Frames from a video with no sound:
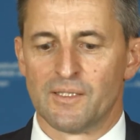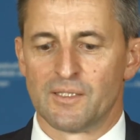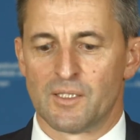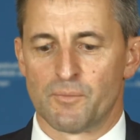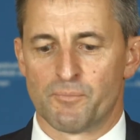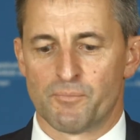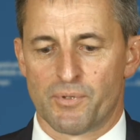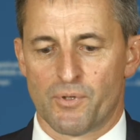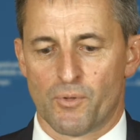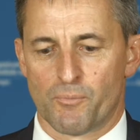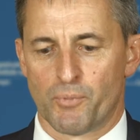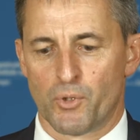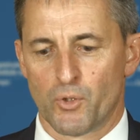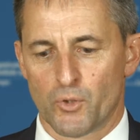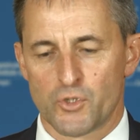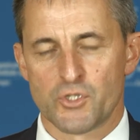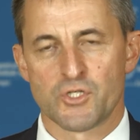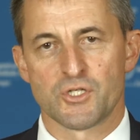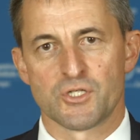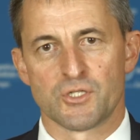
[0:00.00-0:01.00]
the
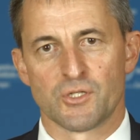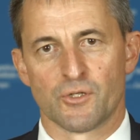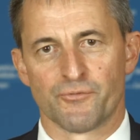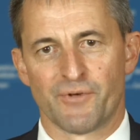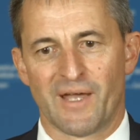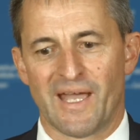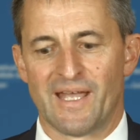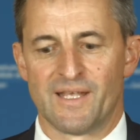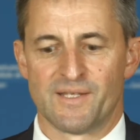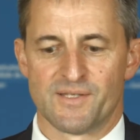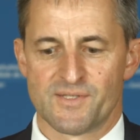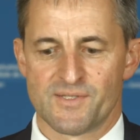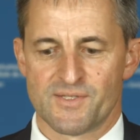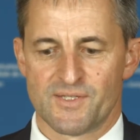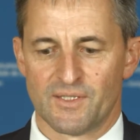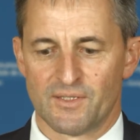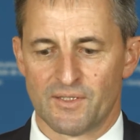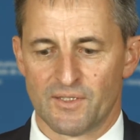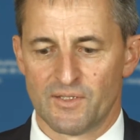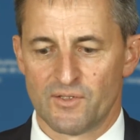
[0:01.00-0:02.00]
proportion of
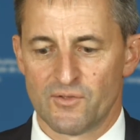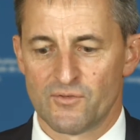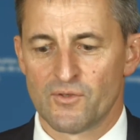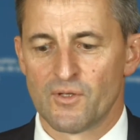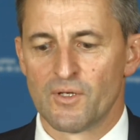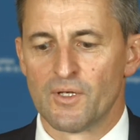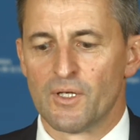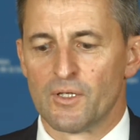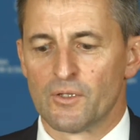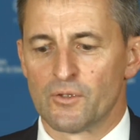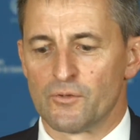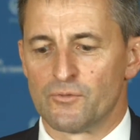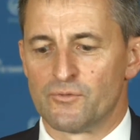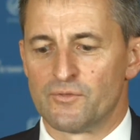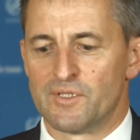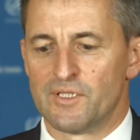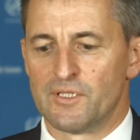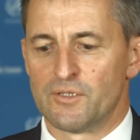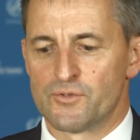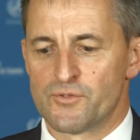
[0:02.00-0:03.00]
NCDs
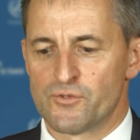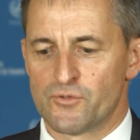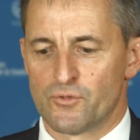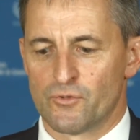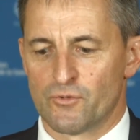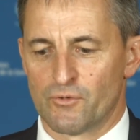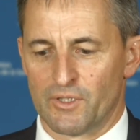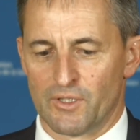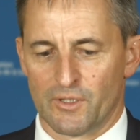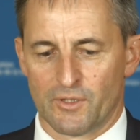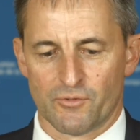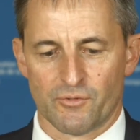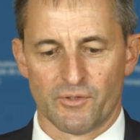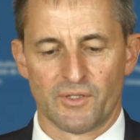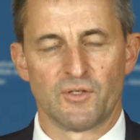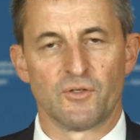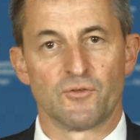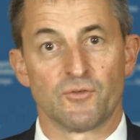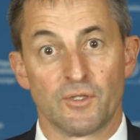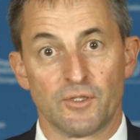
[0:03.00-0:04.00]
continues to
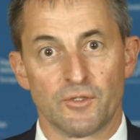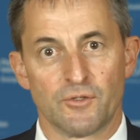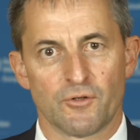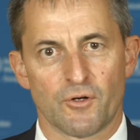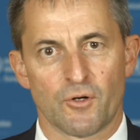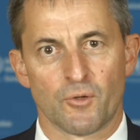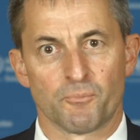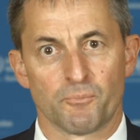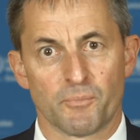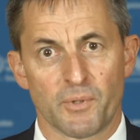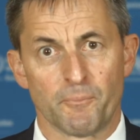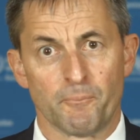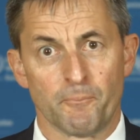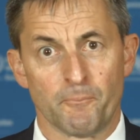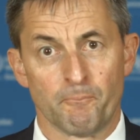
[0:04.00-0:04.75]
increase in Europe.